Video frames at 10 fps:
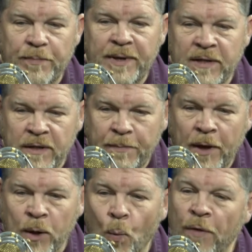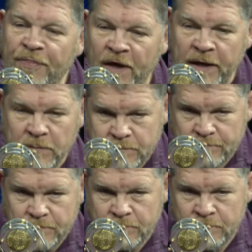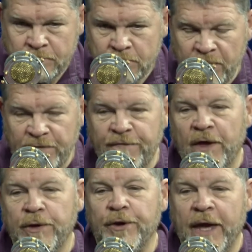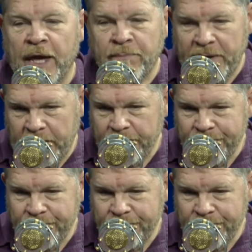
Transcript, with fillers: dependent upon one thing, but failure can be.